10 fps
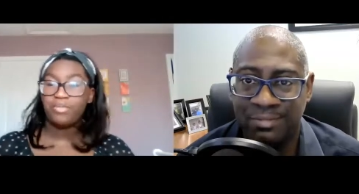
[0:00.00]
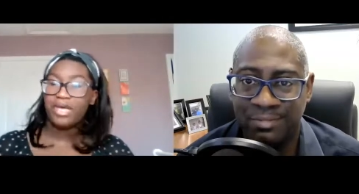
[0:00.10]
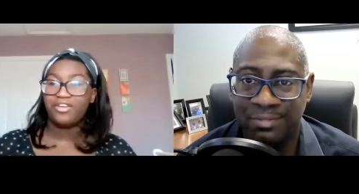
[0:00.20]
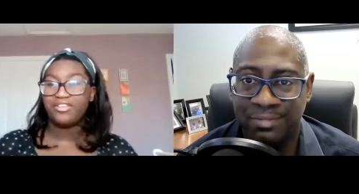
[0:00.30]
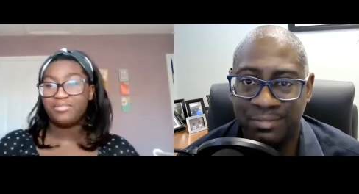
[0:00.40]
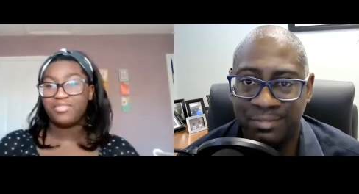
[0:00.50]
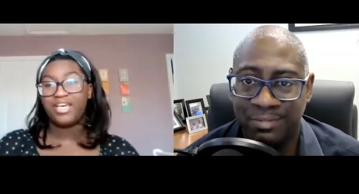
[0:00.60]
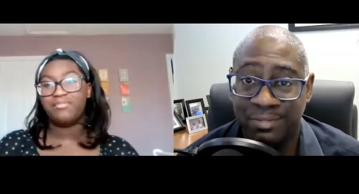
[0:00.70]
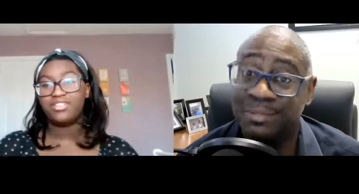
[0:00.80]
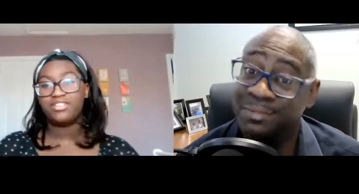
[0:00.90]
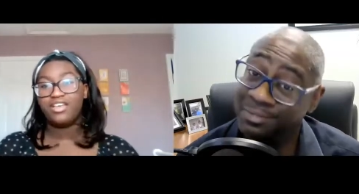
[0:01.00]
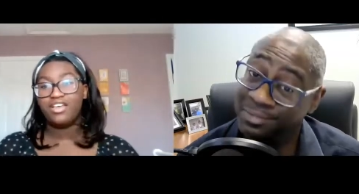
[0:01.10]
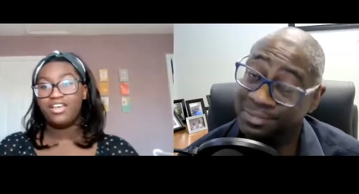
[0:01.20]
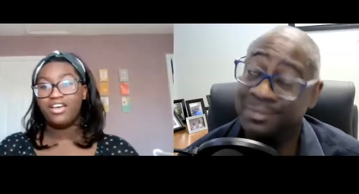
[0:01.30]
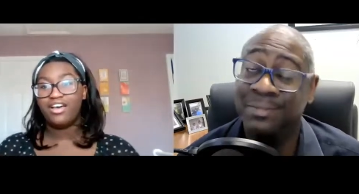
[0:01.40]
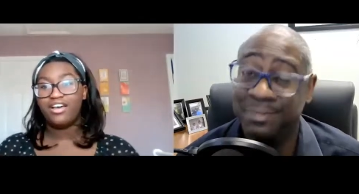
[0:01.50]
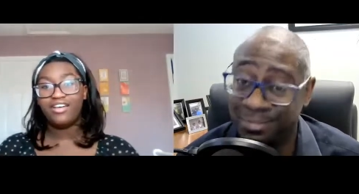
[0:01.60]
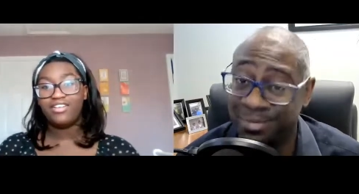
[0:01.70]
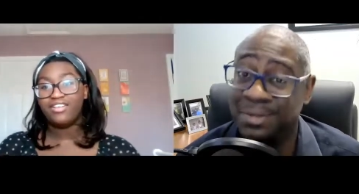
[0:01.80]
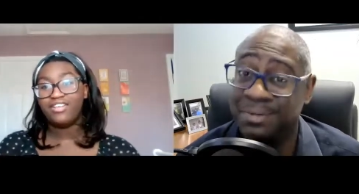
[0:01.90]
Speaker 1: the better sometimes mm.
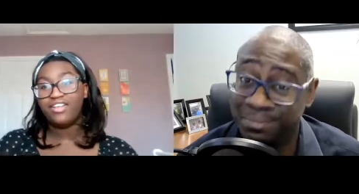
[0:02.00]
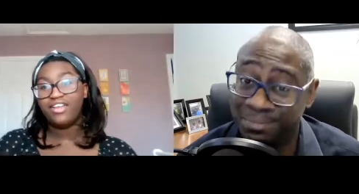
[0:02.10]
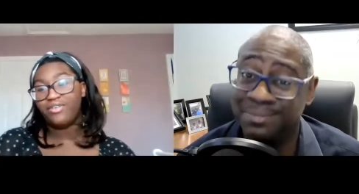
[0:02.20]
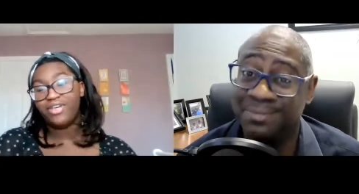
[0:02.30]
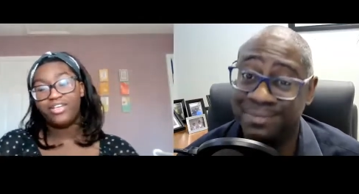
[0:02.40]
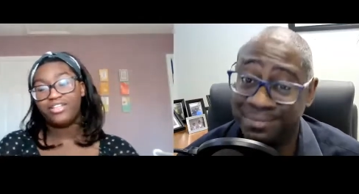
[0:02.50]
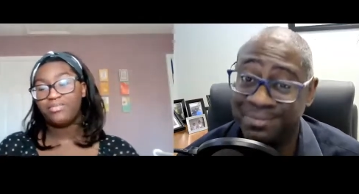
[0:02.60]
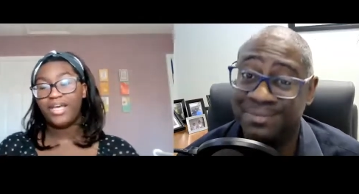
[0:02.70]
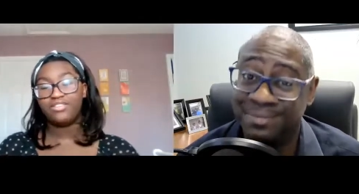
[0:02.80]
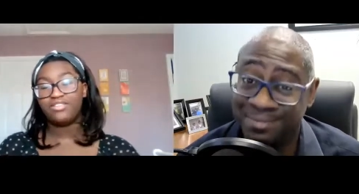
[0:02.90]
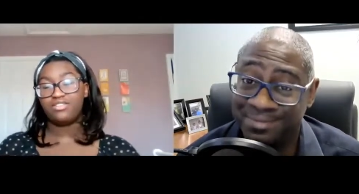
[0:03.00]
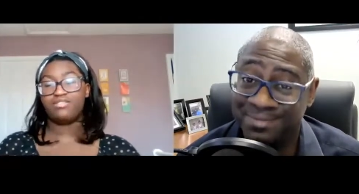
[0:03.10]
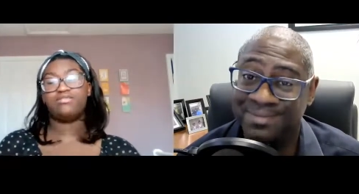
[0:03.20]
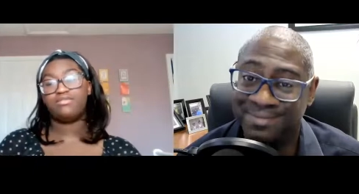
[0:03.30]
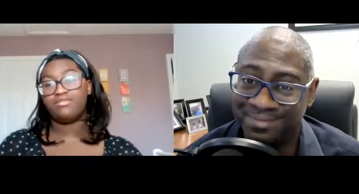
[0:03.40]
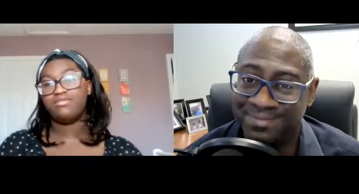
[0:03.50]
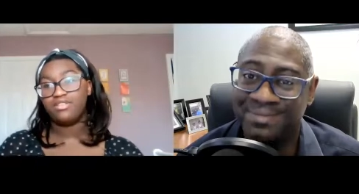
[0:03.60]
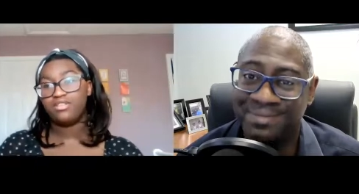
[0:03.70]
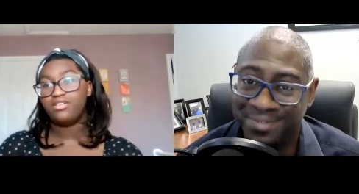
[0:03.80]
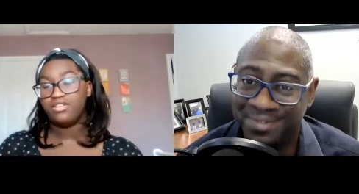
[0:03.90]
uh, you know it depends
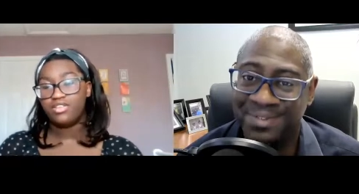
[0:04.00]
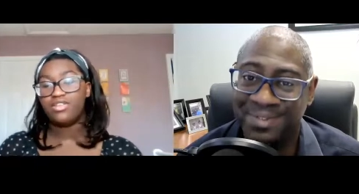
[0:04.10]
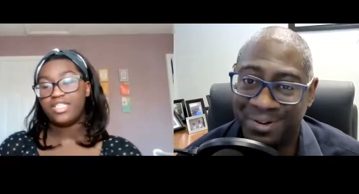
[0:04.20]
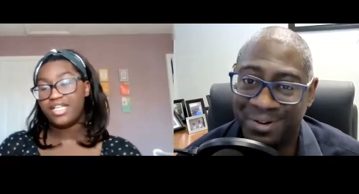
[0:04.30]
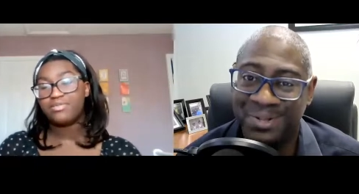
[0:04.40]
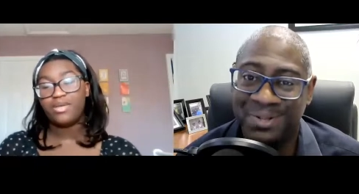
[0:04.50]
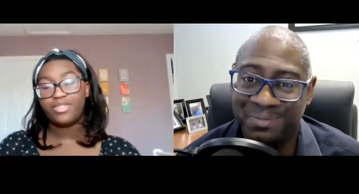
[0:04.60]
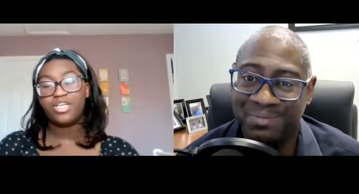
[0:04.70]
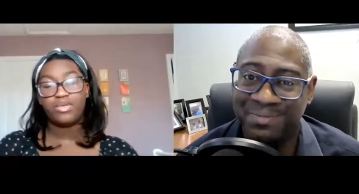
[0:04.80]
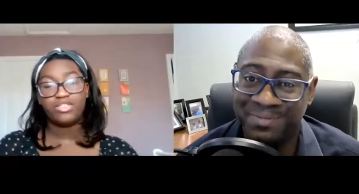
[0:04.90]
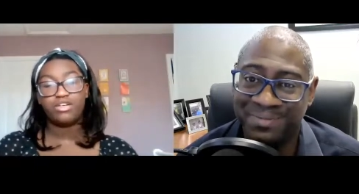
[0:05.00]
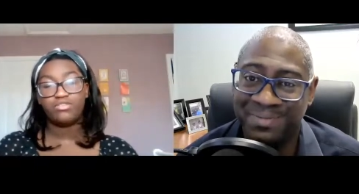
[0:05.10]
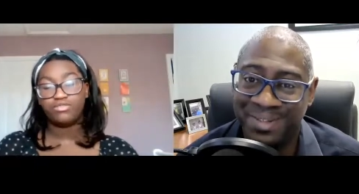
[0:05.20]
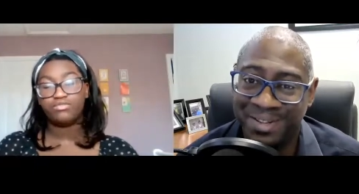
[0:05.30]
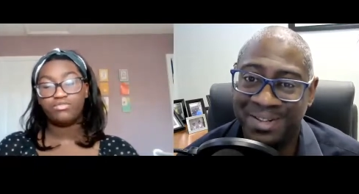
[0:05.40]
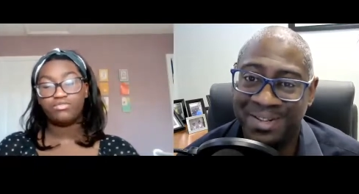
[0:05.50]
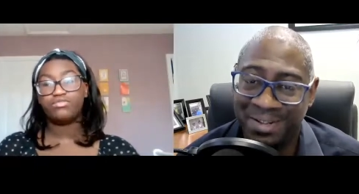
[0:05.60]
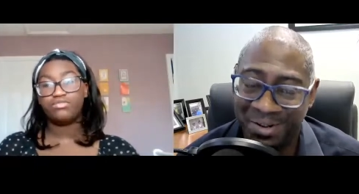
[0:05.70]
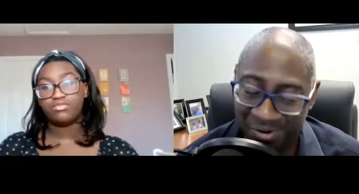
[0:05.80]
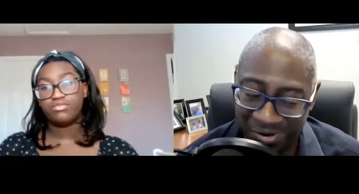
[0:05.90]
so that, awesome. that's what i would tell myself
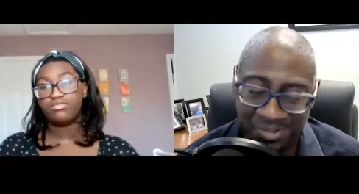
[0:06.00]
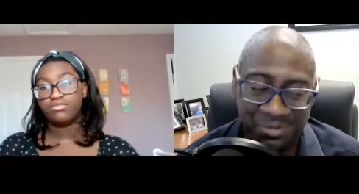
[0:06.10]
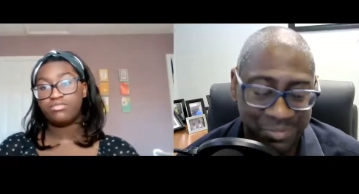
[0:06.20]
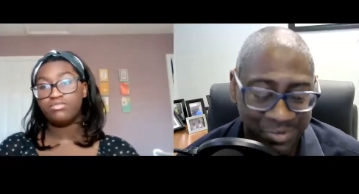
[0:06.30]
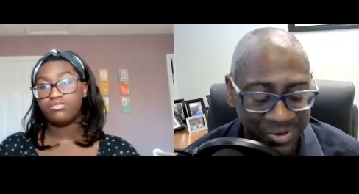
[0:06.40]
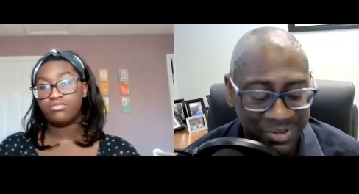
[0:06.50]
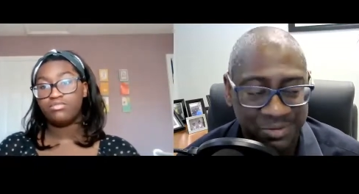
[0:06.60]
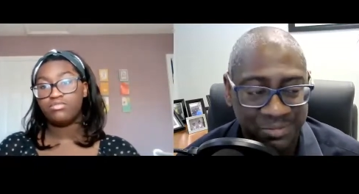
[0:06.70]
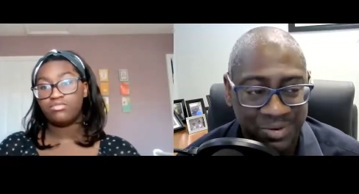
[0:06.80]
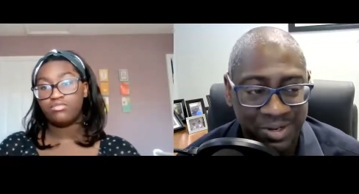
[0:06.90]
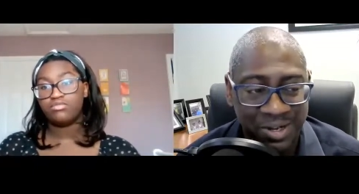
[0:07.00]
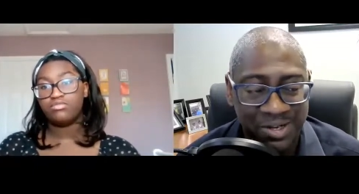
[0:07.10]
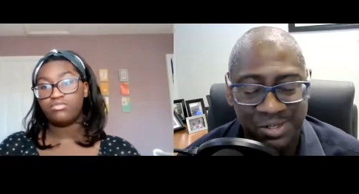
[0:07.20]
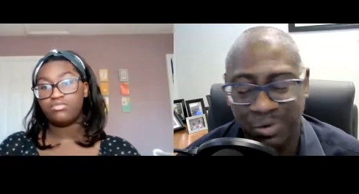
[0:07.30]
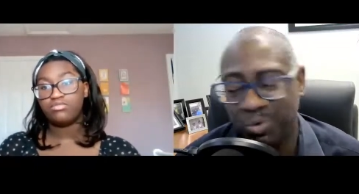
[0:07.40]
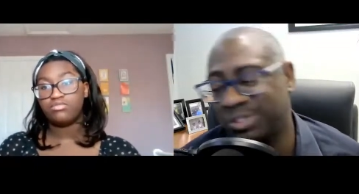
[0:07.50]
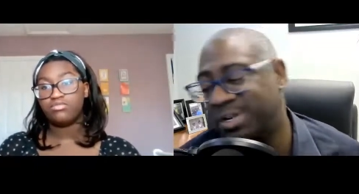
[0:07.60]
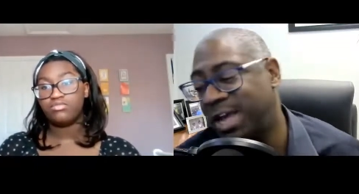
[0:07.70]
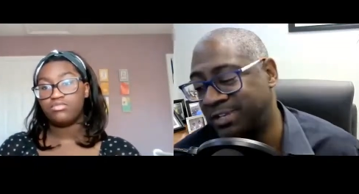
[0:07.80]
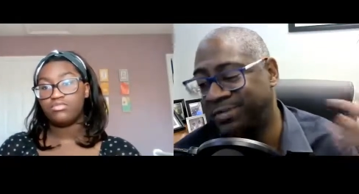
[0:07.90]
Speaker 2: Awesome, awesome. So, what's
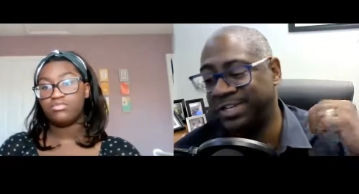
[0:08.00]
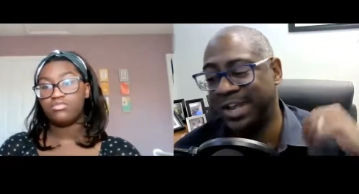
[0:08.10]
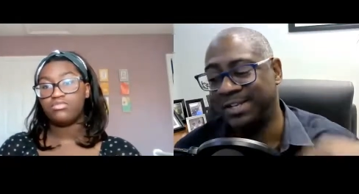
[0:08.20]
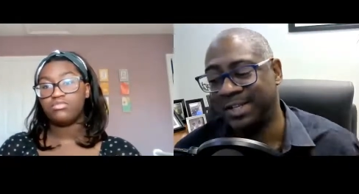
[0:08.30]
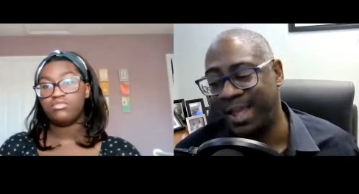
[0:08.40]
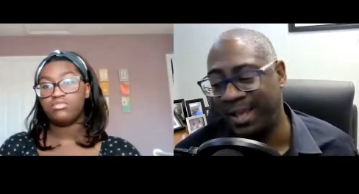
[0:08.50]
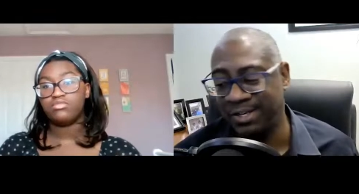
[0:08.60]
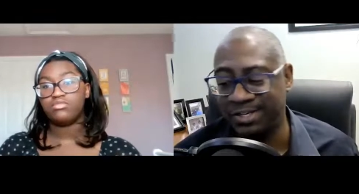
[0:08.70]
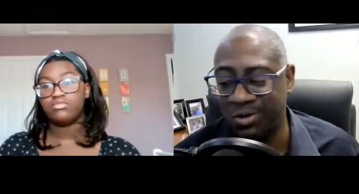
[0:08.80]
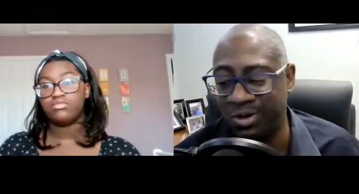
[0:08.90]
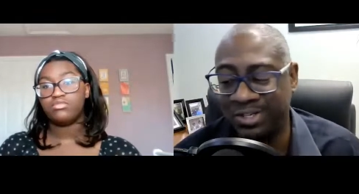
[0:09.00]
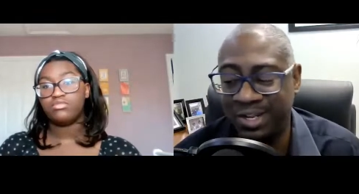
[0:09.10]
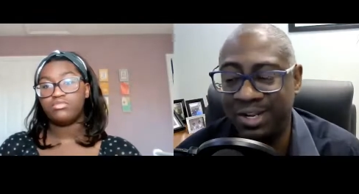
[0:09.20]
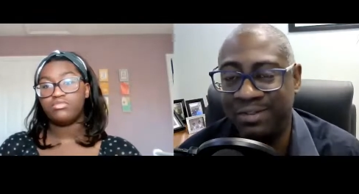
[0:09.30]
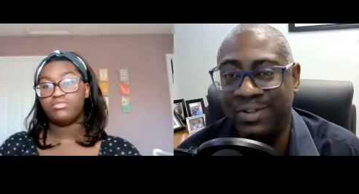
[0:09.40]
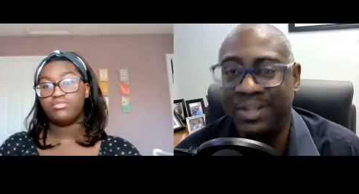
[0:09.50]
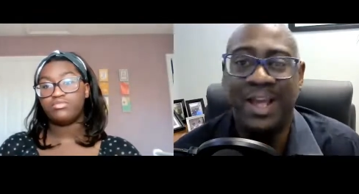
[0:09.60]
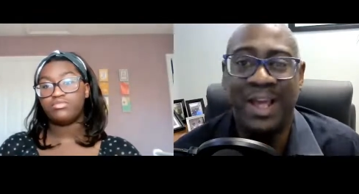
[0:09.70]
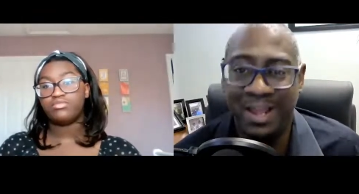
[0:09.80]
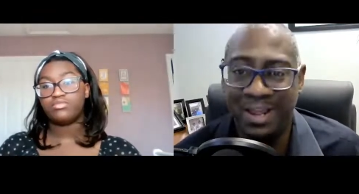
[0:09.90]
next for Jaz Hands, your team
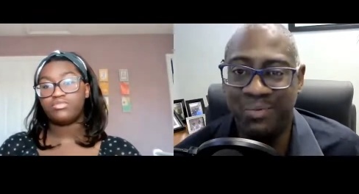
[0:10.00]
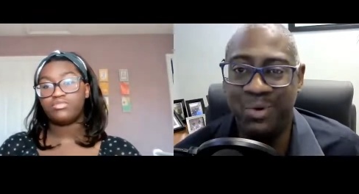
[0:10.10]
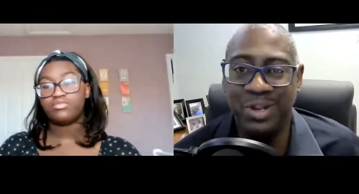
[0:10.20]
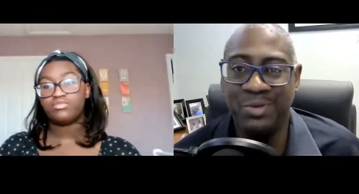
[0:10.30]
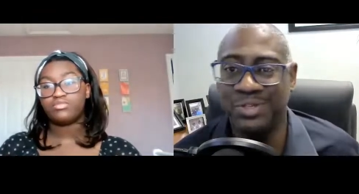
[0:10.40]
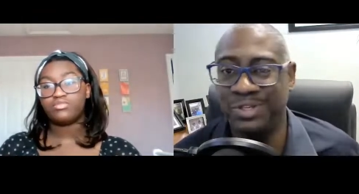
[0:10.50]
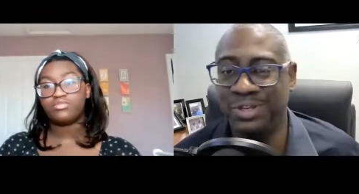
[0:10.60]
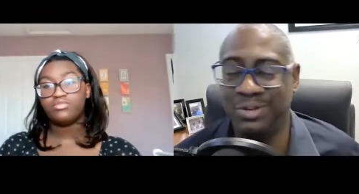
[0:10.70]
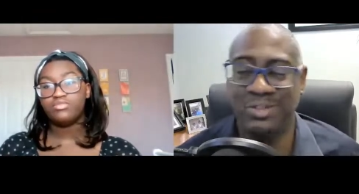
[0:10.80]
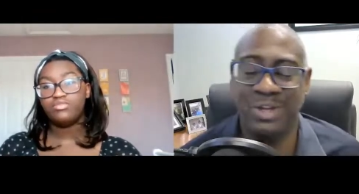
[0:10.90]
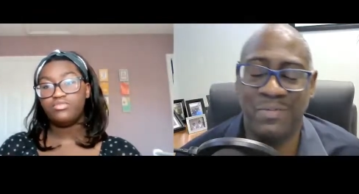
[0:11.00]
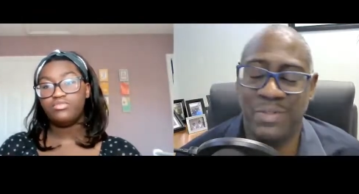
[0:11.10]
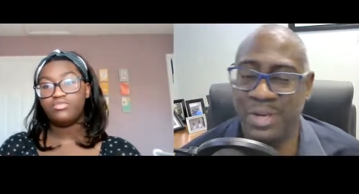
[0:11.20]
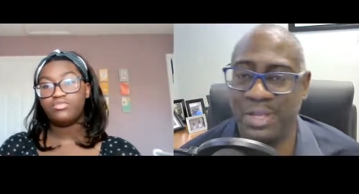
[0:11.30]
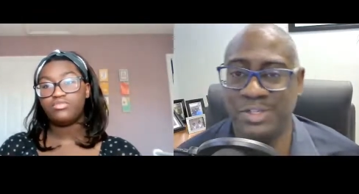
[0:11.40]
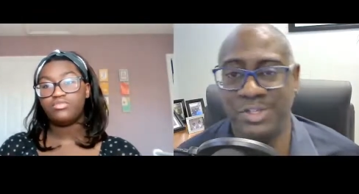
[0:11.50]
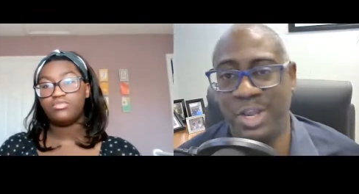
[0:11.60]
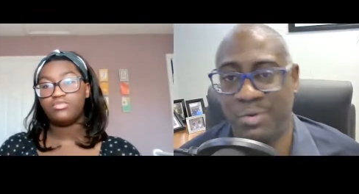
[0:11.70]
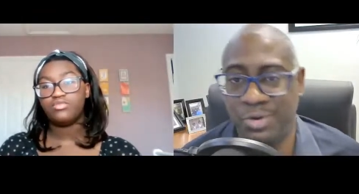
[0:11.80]
VA? Where do you see yourself in the next year